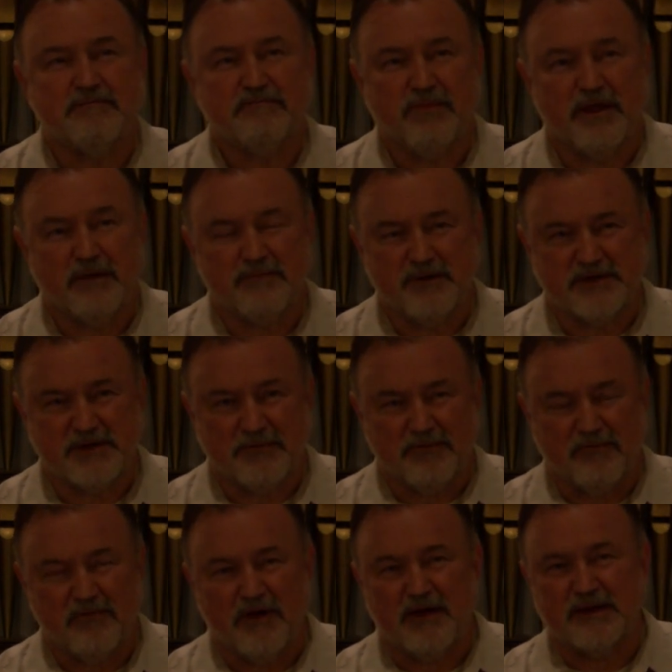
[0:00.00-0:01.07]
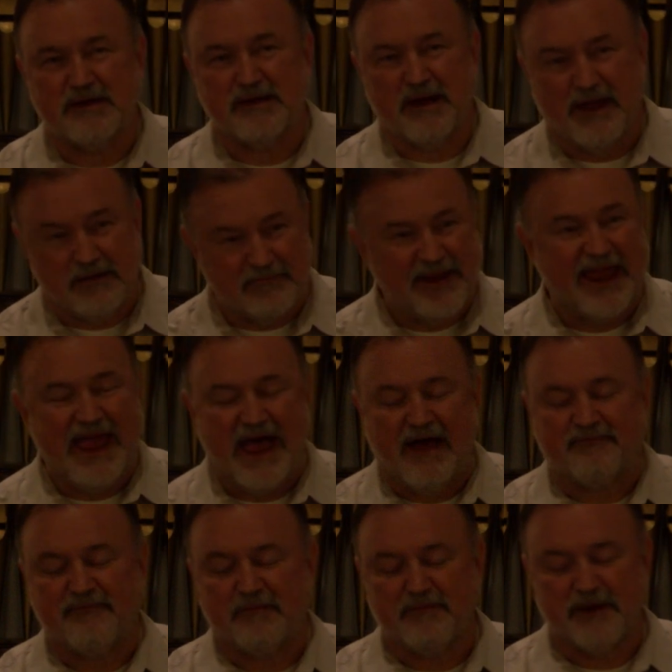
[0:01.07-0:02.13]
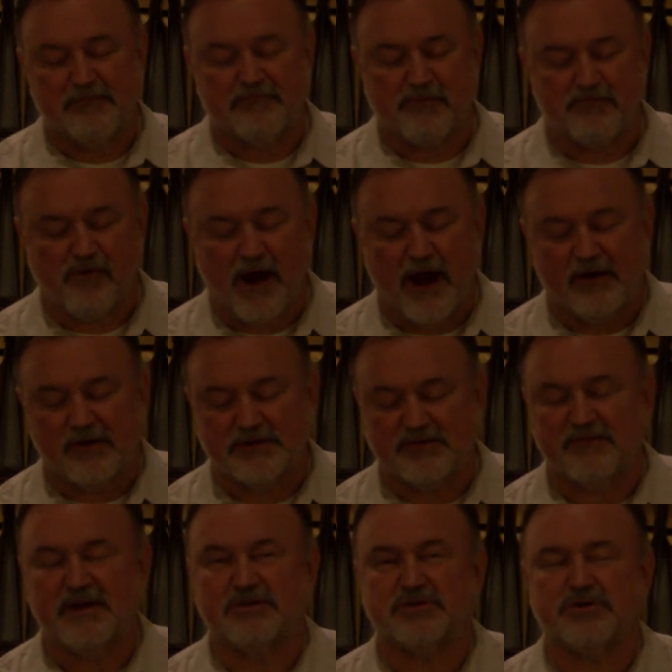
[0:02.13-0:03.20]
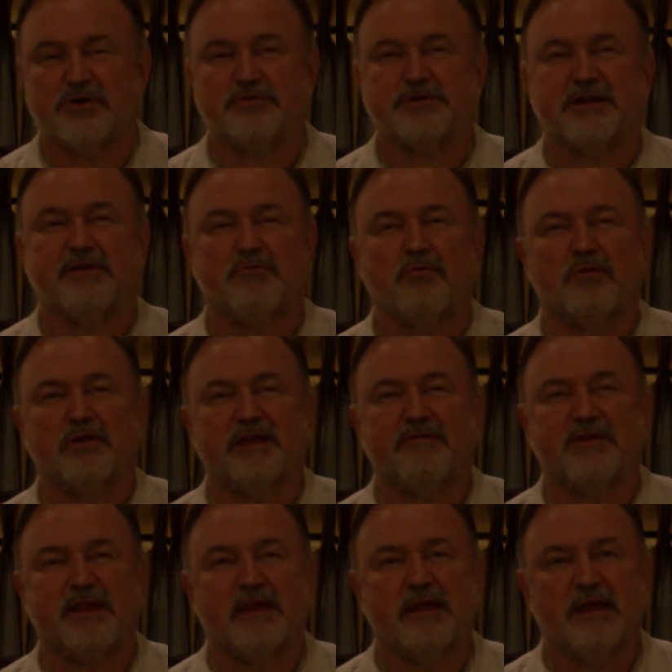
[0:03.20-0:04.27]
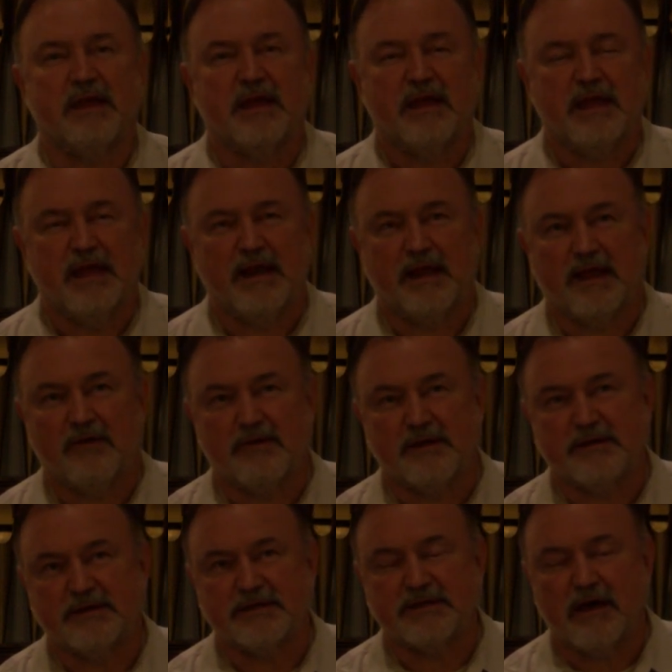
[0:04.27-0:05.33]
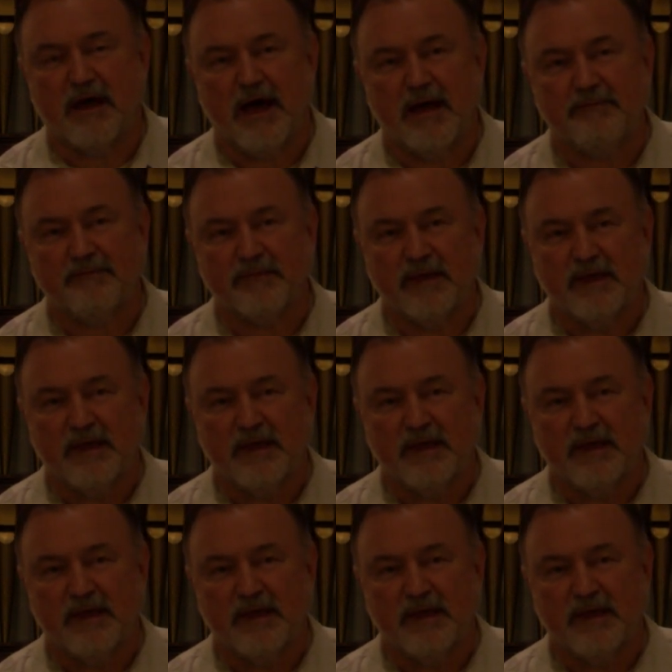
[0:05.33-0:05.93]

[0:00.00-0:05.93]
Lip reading: by the Bishop of London on behalf of the proprietors of East Jersey who were living in England at the time,